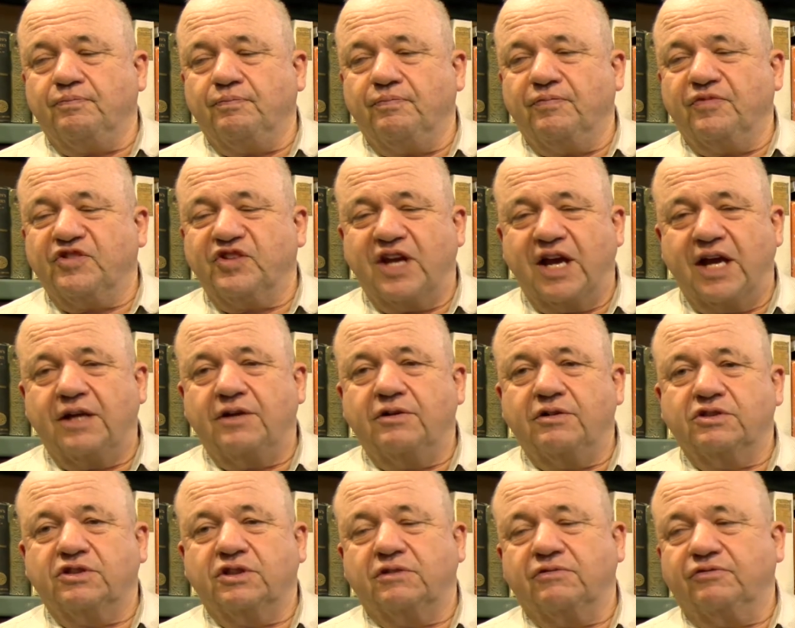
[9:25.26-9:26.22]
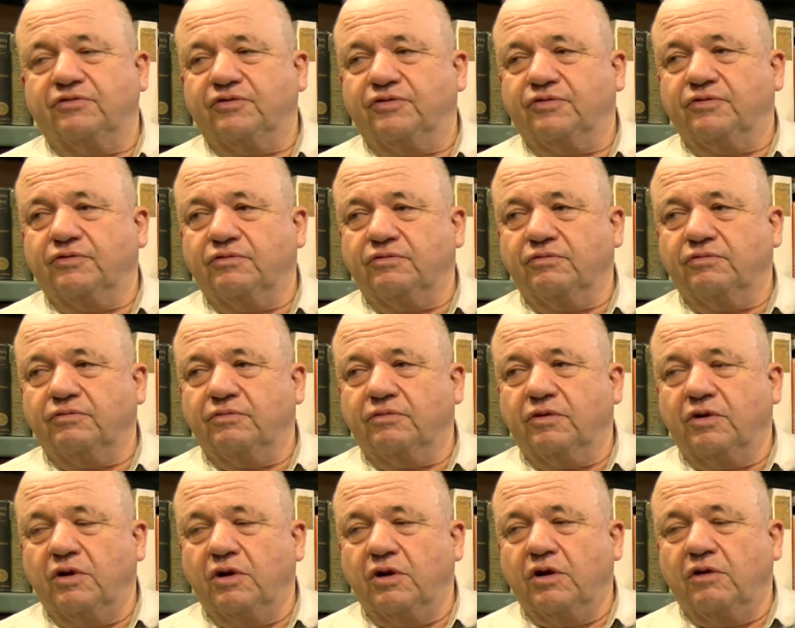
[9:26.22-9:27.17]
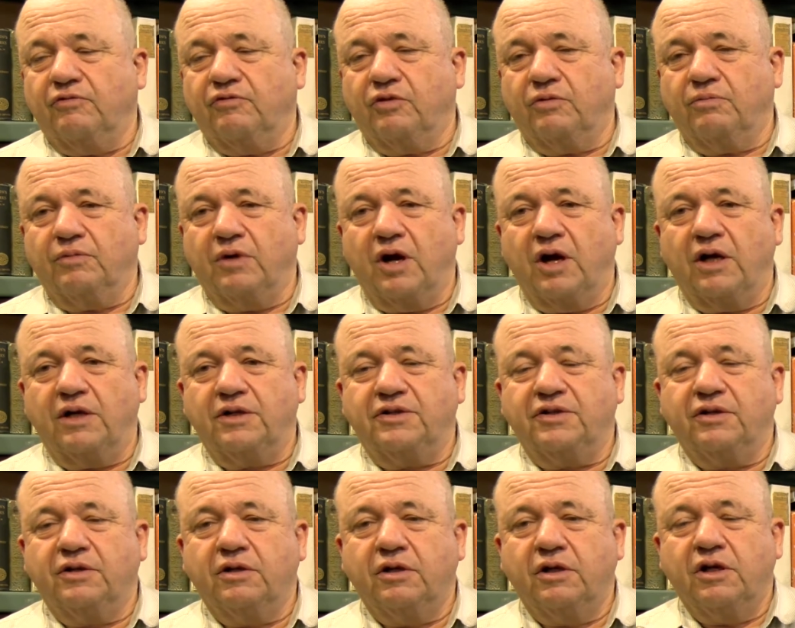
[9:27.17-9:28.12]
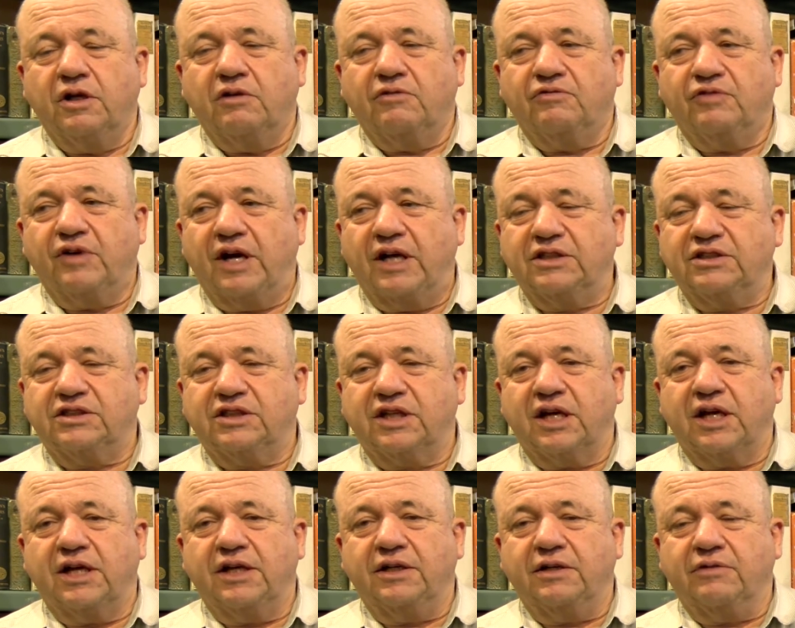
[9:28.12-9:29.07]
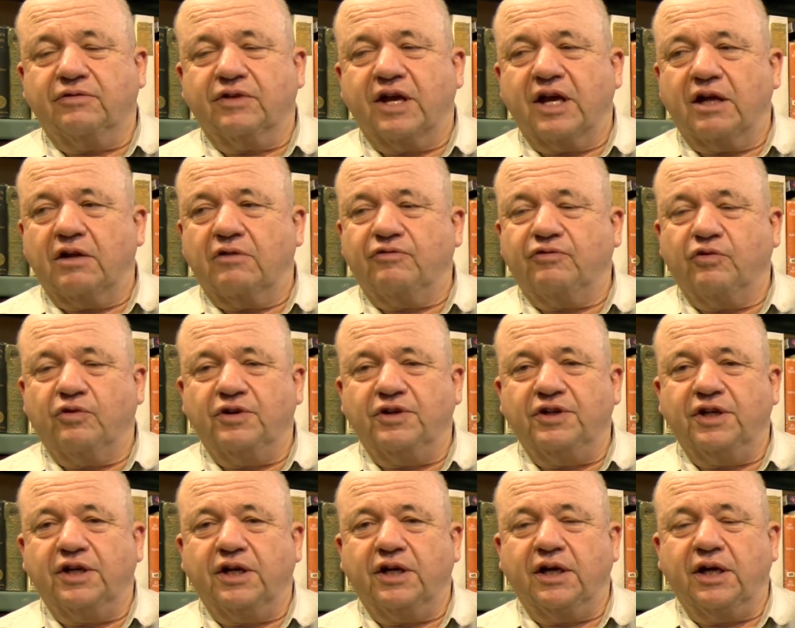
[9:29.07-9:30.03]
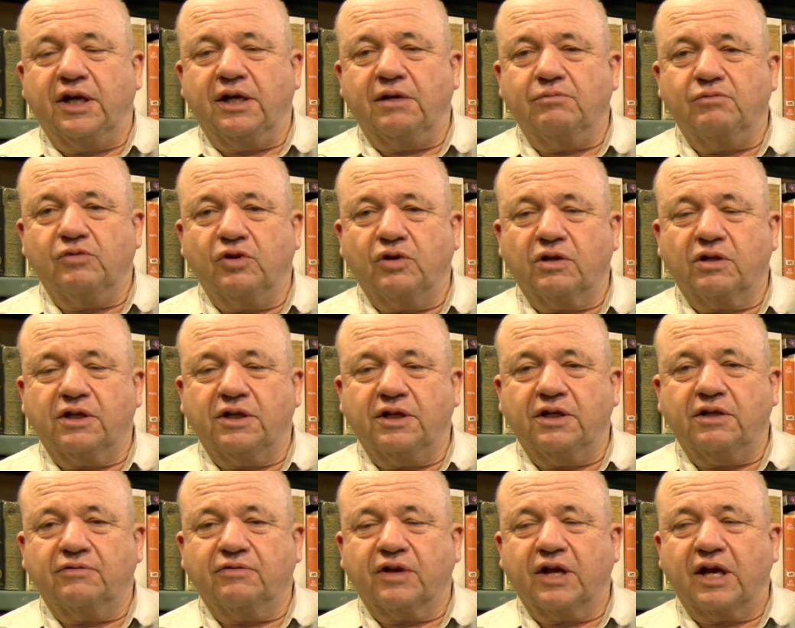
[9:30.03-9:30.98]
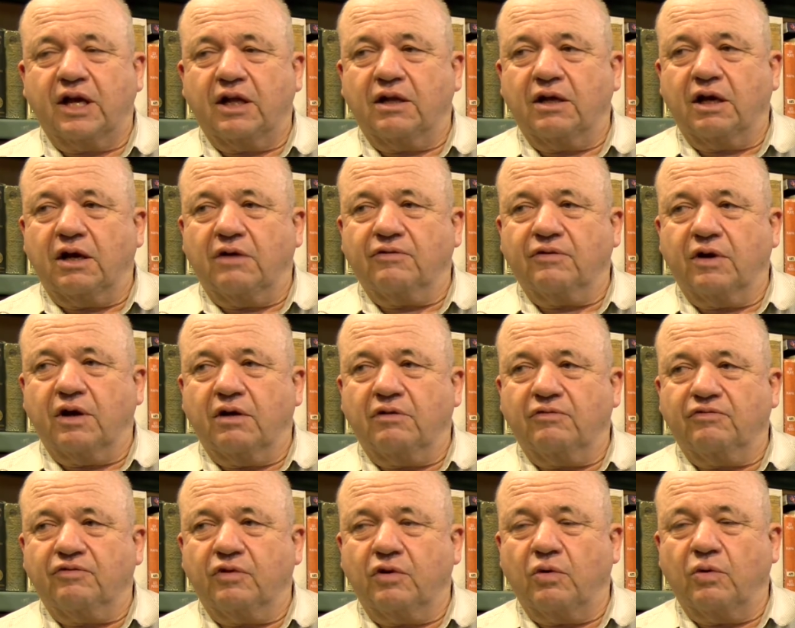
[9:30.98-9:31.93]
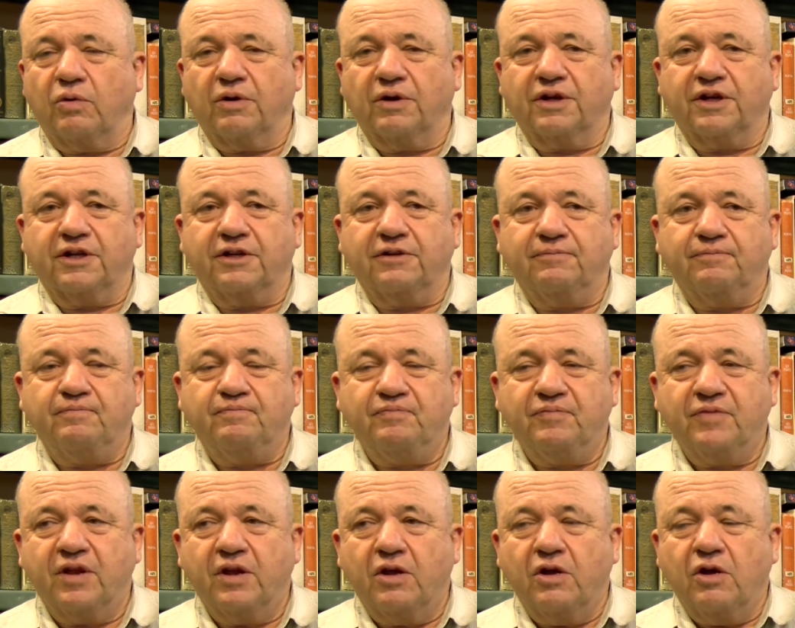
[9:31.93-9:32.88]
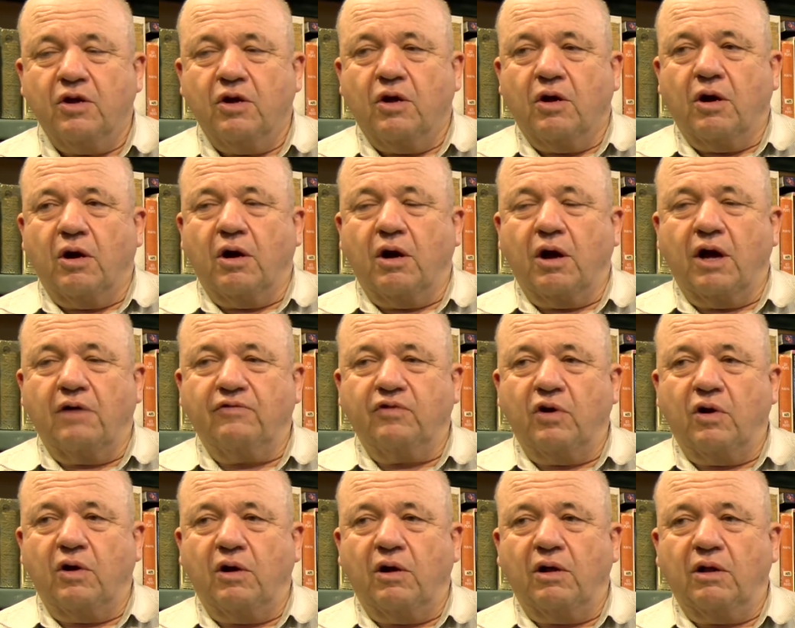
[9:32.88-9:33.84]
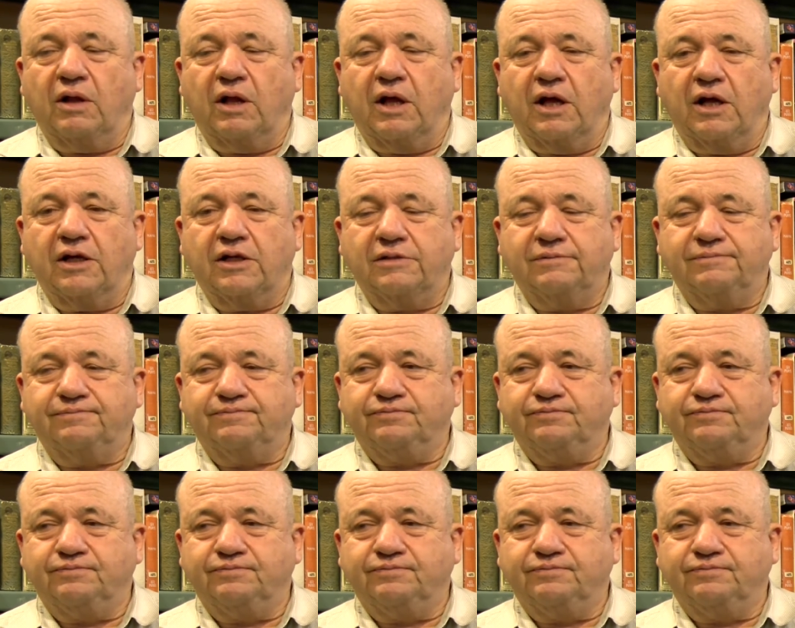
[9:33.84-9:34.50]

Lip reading: Sanders of Vermont, Feinstein of California, and Merkley of Oregon, have all